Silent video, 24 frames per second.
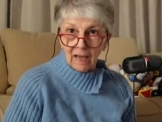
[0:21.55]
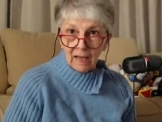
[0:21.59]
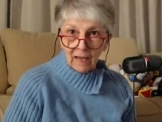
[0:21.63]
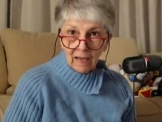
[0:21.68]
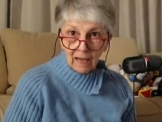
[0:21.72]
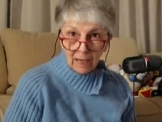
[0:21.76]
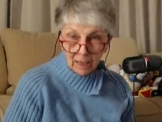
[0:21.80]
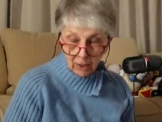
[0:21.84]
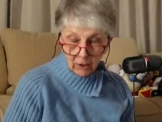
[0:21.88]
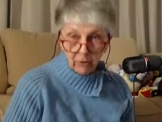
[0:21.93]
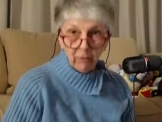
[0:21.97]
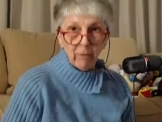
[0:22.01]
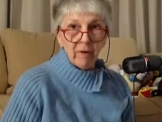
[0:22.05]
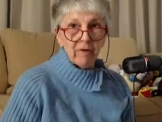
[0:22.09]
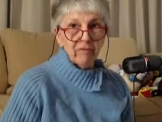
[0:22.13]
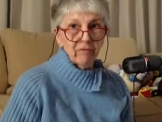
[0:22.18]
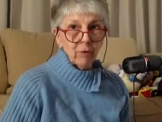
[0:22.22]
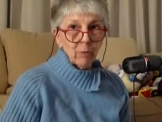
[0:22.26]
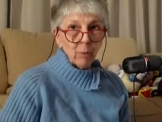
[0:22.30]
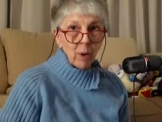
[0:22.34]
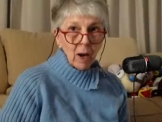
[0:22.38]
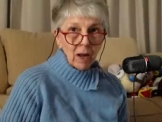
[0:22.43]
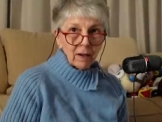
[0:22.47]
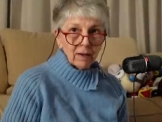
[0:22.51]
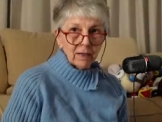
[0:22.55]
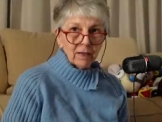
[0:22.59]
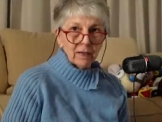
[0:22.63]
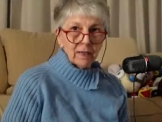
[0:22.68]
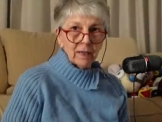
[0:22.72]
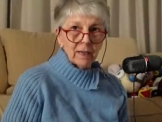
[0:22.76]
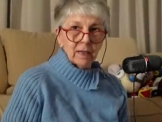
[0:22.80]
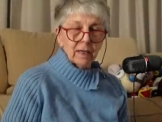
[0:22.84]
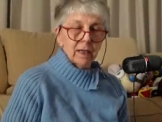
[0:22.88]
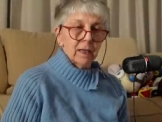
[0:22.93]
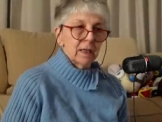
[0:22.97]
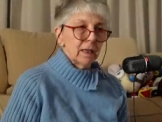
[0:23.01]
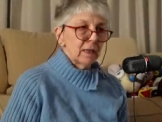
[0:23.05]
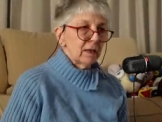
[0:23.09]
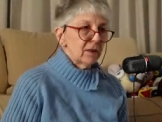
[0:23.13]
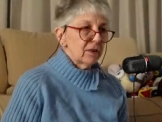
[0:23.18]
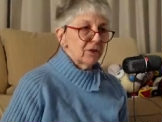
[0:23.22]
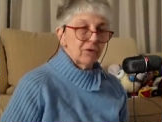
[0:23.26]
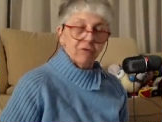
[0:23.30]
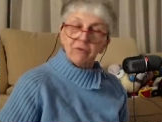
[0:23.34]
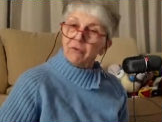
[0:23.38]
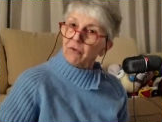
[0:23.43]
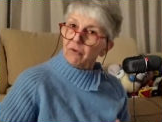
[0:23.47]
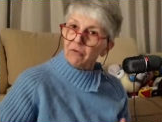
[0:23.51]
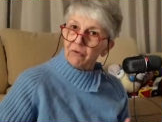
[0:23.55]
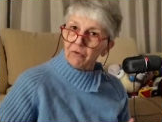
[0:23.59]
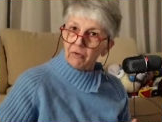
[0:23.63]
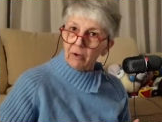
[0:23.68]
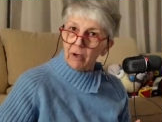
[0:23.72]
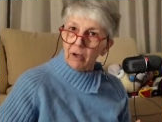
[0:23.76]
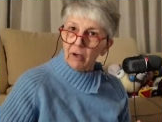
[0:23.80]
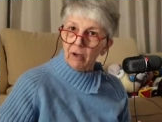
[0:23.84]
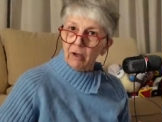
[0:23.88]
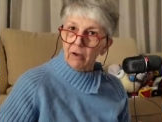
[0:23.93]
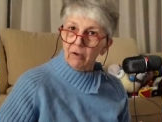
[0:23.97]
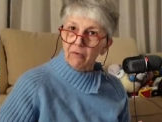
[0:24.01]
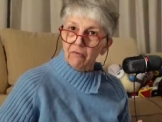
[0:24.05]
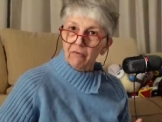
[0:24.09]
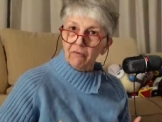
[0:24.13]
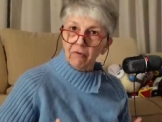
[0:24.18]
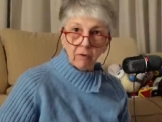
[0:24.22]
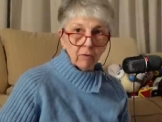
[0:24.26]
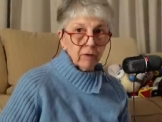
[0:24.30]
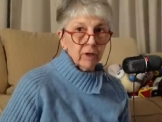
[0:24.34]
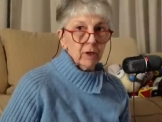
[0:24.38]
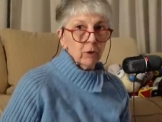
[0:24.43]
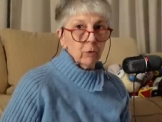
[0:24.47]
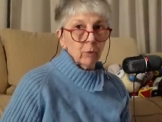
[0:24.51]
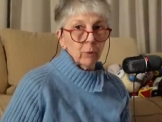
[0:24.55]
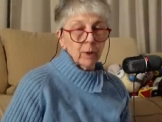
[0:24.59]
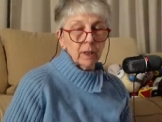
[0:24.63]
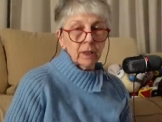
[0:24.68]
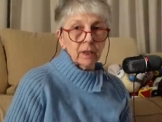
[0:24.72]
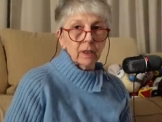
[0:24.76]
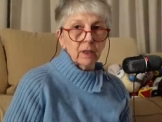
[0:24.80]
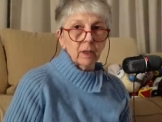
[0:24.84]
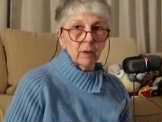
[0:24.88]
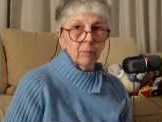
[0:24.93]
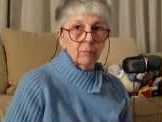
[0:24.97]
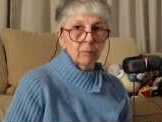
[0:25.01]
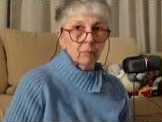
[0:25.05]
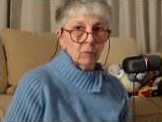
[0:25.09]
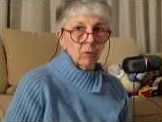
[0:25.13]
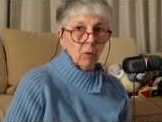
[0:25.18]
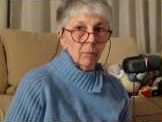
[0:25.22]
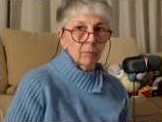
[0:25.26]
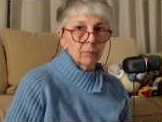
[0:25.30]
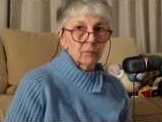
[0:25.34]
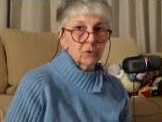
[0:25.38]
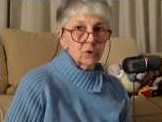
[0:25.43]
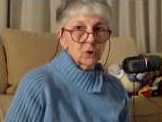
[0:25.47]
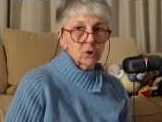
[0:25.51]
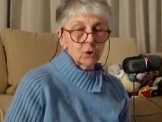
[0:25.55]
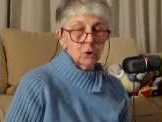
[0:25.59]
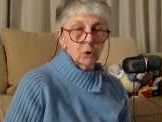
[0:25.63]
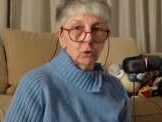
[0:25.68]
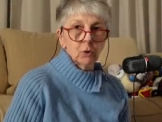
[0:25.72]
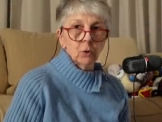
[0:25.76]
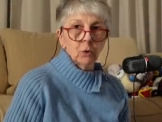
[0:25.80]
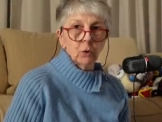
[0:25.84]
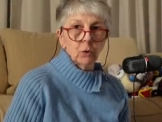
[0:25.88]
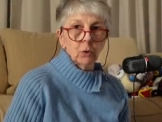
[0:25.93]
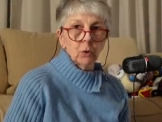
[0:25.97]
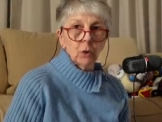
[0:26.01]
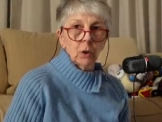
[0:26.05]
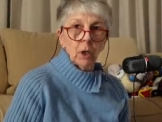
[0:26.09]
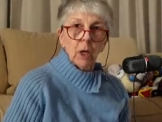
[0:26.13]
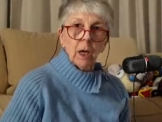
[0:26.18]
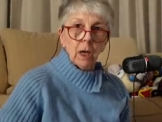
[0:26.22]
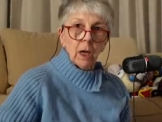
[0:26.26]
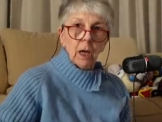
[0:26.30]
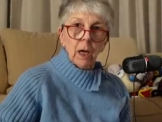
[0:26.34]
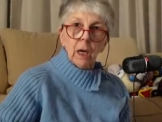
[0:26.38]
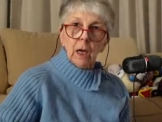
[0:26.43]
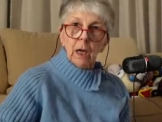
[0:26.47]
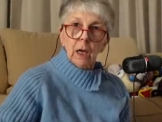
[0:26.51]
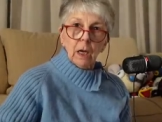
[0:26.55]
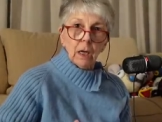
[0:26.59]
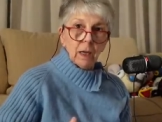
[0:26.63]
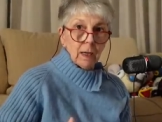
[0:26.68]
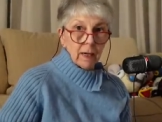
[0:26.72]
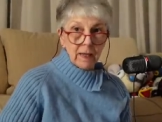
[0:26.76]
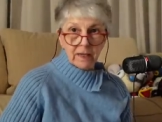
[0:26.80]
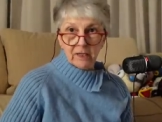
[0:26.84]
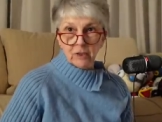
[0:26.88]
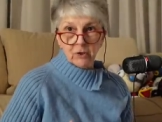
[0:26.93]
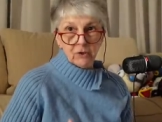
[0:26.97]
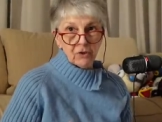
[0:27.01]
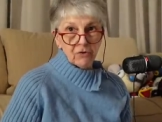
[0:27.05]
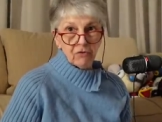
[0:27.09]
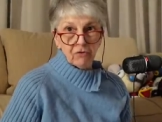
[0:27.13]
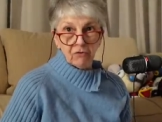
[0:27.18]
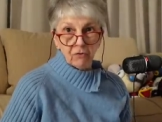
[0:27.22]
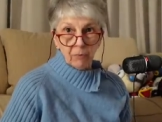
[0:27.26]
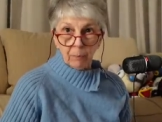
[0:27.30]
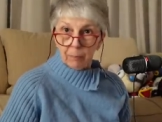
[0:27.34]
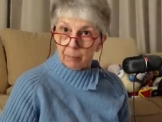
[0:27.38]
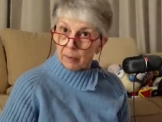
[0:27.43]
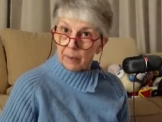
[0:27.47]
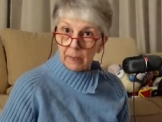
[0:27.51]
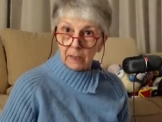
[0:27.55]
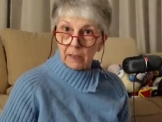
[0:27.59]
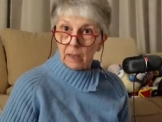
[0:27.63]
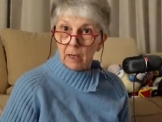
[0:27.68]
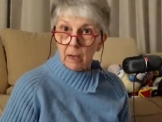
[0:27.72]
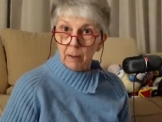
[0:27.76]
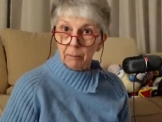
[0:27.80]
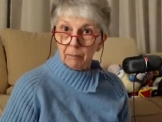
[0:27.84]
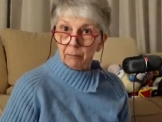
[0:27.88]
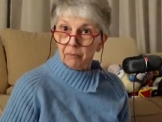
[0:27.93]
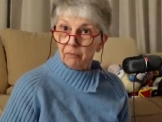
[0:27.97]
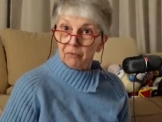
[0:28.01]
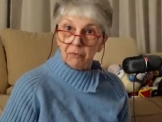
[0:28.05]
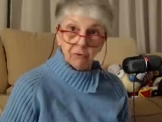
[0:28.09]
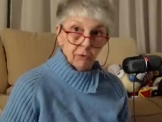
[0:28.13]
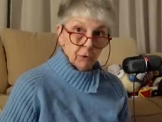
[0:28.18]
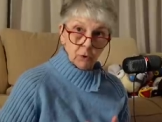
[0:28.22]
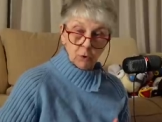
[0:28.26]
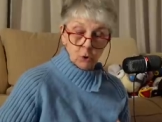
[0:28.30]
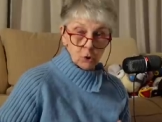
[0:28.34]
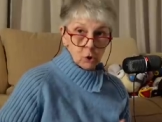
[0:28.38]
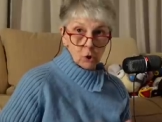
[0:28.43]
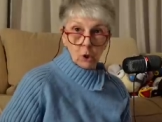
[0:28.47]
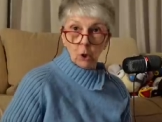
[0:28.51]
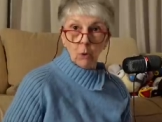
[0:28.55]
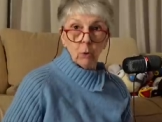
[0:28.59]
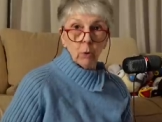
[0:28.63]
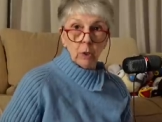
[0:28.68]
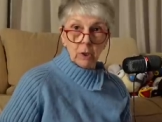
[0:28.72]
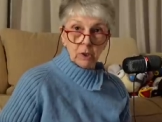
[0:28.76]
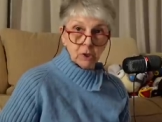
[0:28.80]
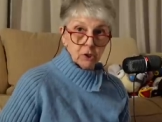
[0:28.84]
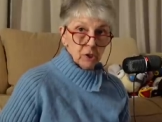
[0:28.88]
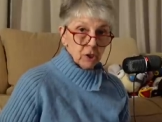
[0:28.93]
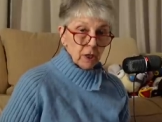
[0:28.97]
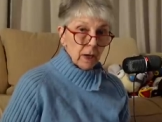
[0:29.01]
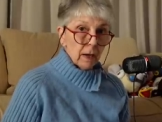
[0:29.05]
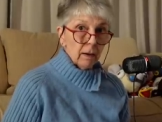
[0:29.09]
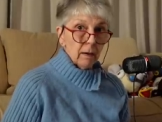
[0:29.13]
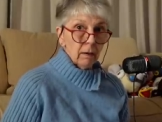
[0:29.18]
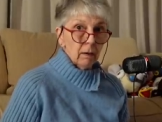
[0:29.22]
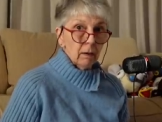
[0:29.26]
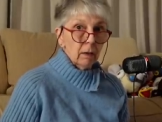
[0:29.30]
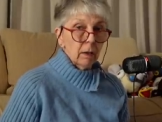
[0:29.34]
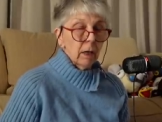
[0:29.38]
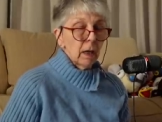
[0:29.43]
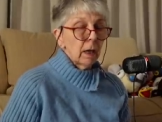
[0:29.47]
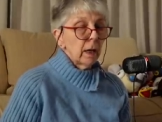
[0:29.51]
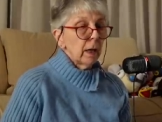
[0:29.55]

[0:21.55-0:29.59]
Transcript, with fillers: Hello everyone, this is a very quick impromptu latest pickups show and tell.